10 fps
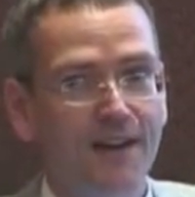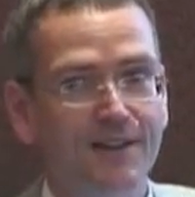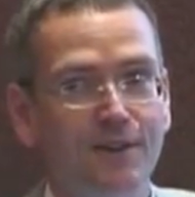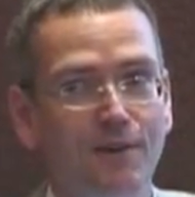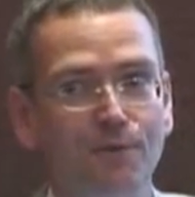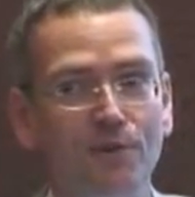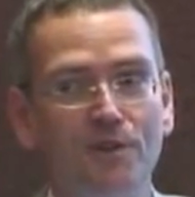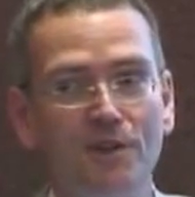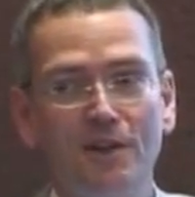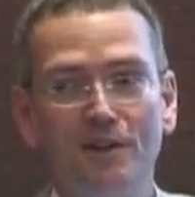So if you
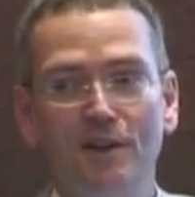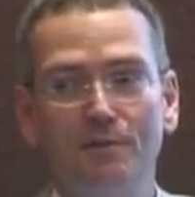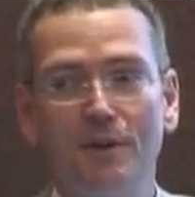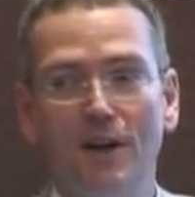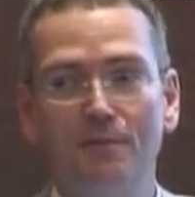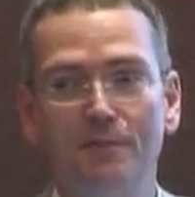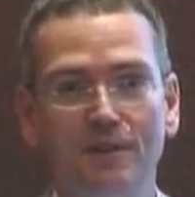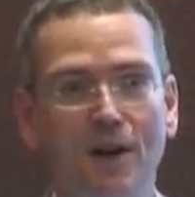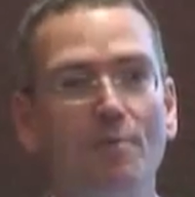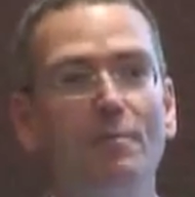see it sometimes
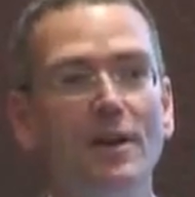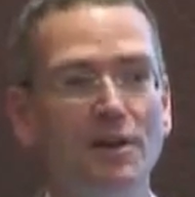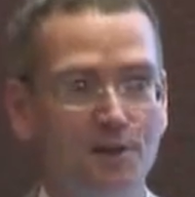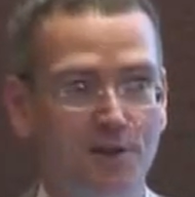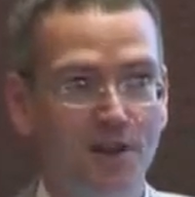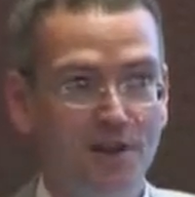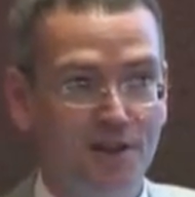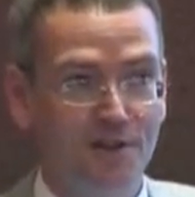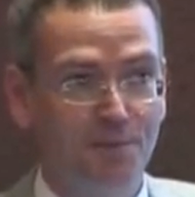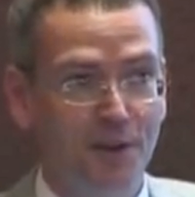how many
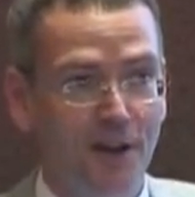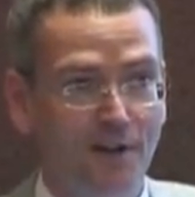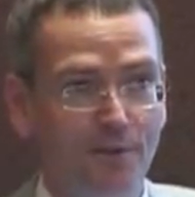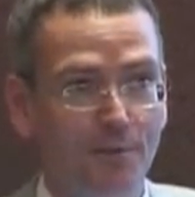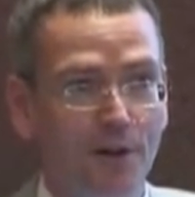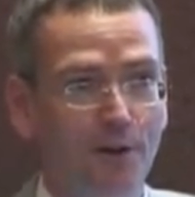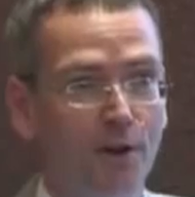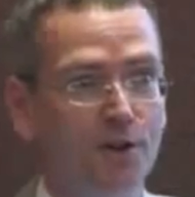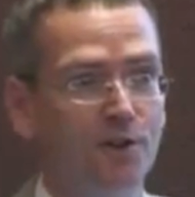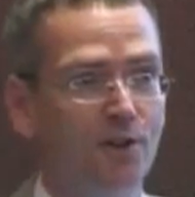studies we have on
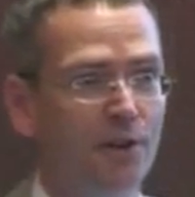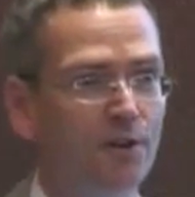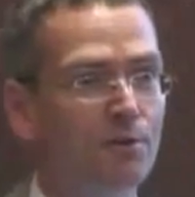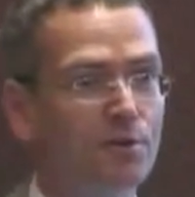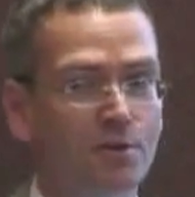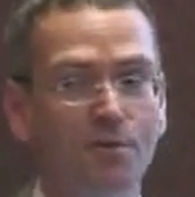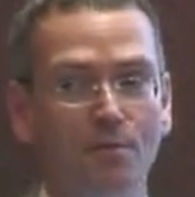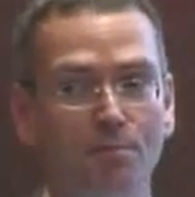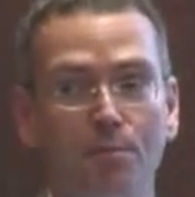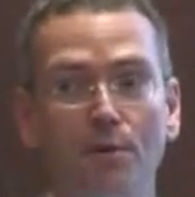Pycnogenol and also the
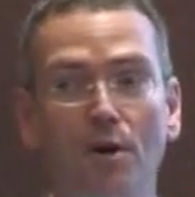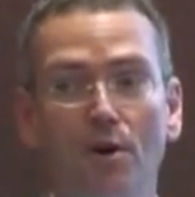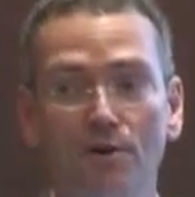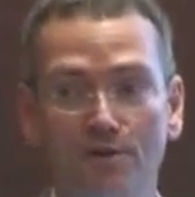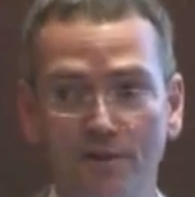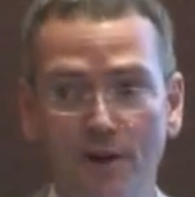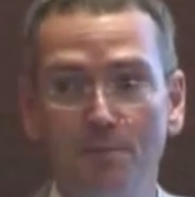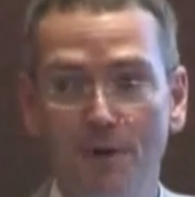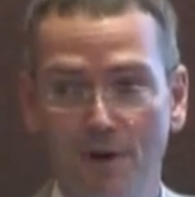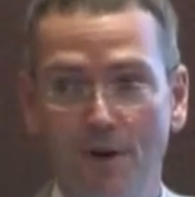broad
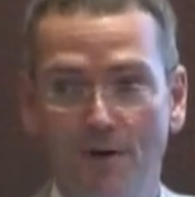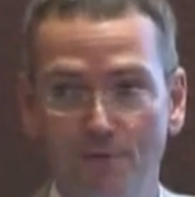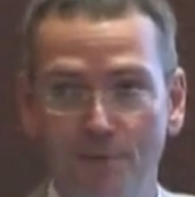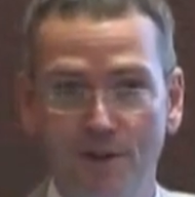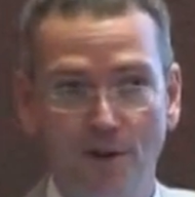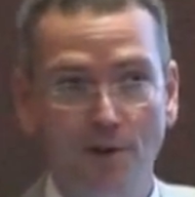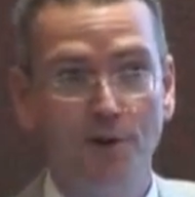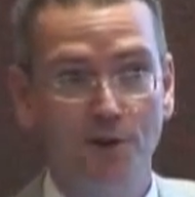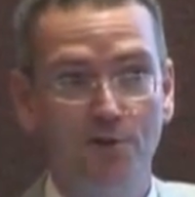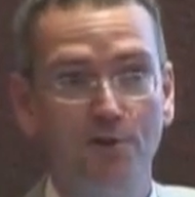number of
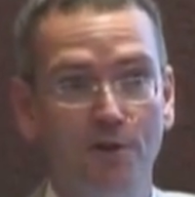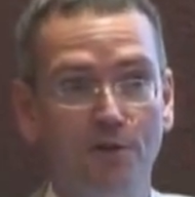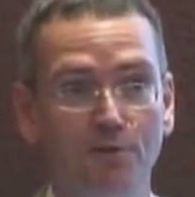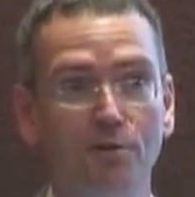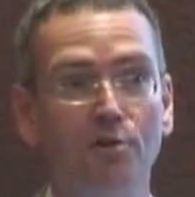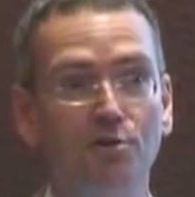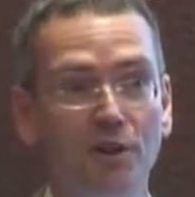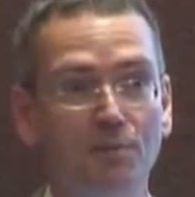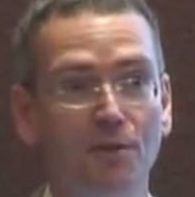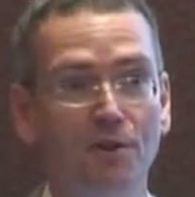pathologies you can, you can
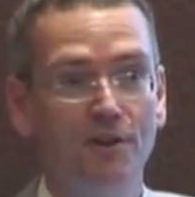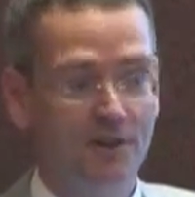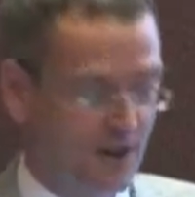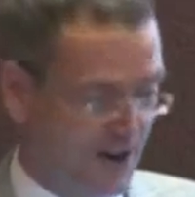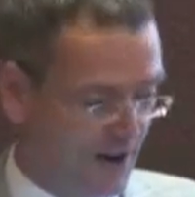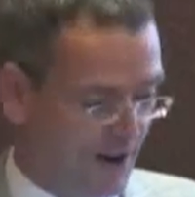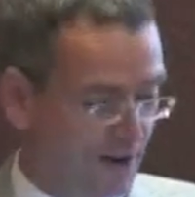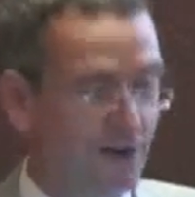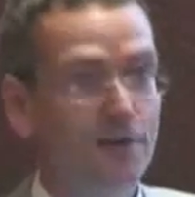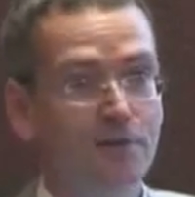treat with it,
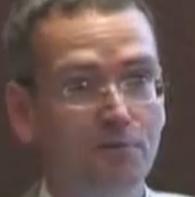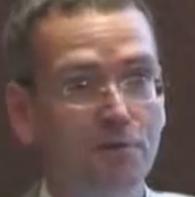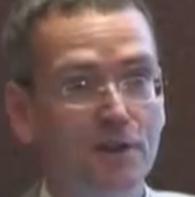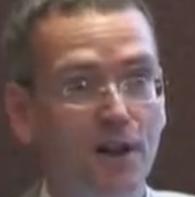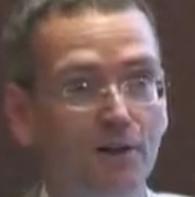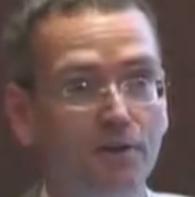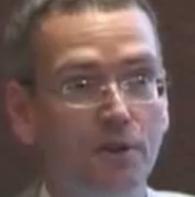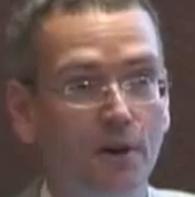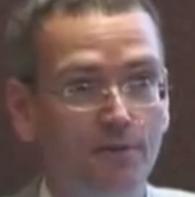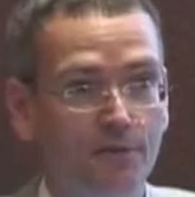this is a result
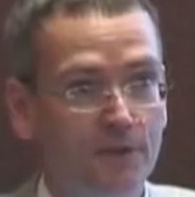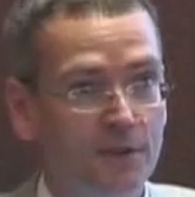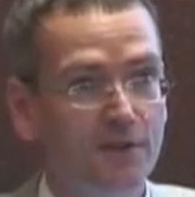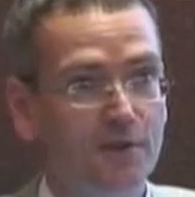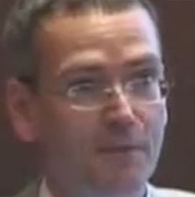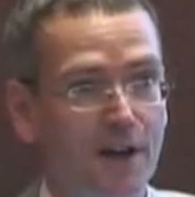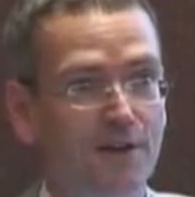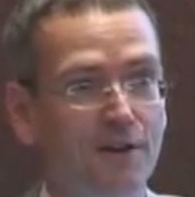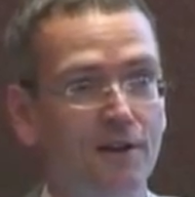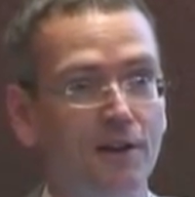of
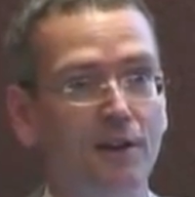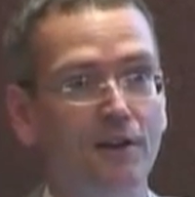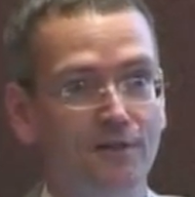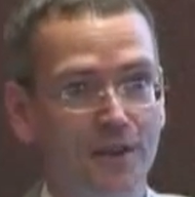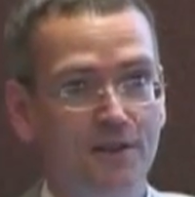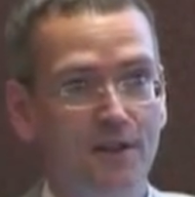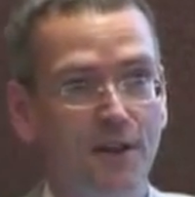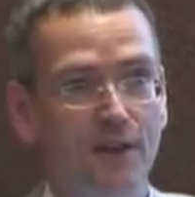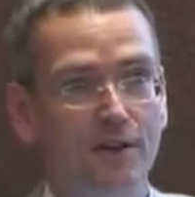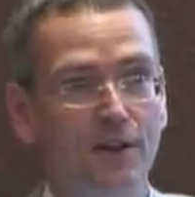systematically
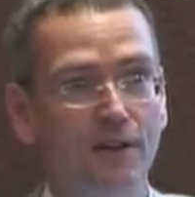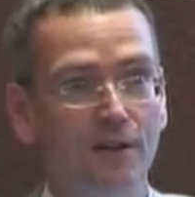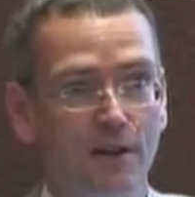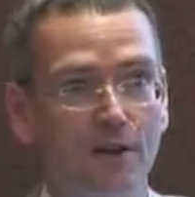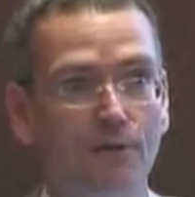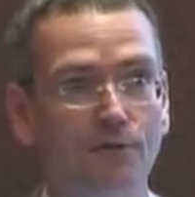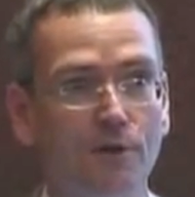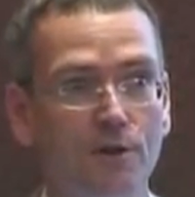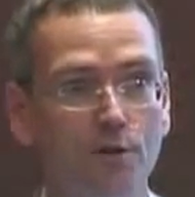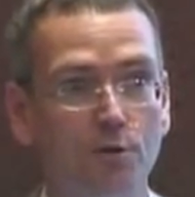investigating uh,
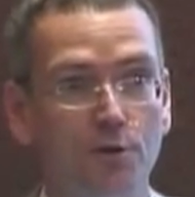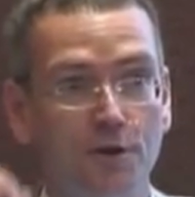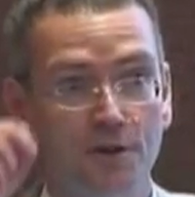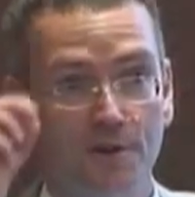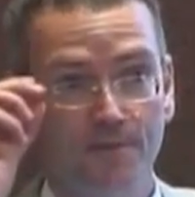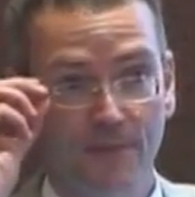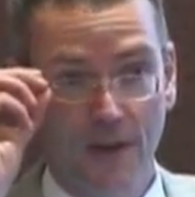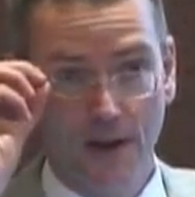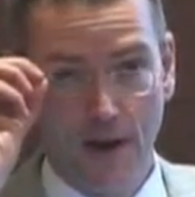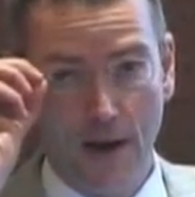different disorders.
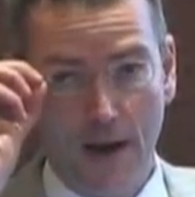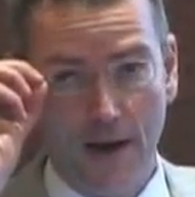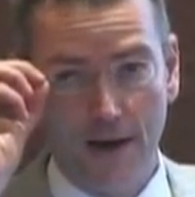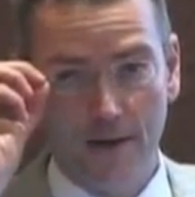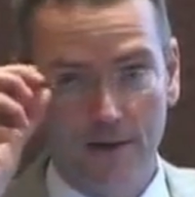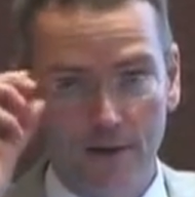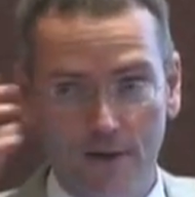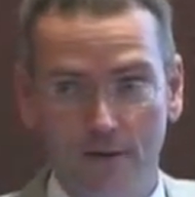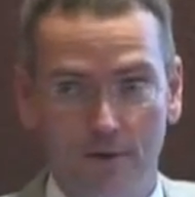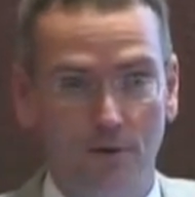And
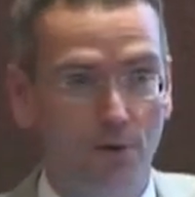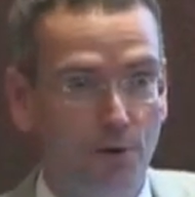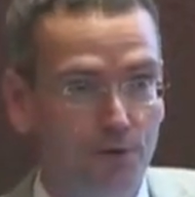uh, you're all